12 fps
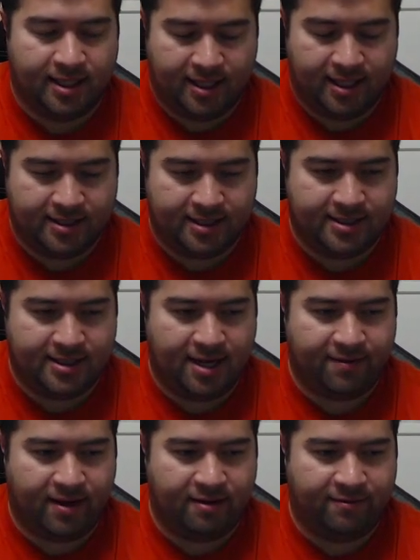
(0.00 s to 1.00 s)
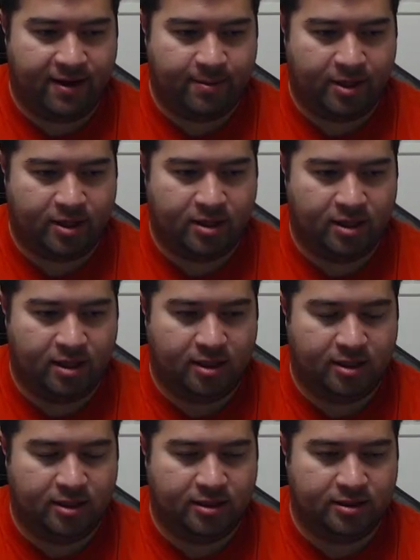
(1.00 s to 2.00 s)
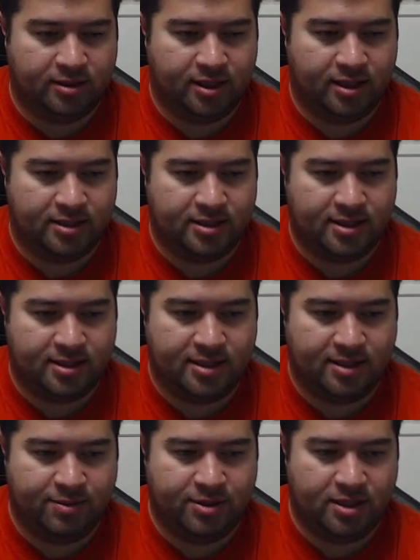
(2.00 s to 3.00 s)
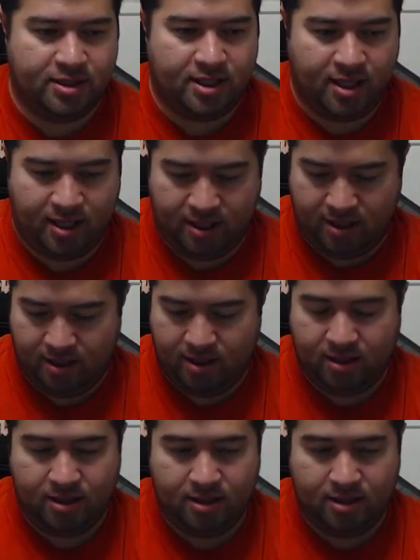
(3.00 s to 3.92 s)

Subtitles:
is, let's say I've got a family called the Simpsons here.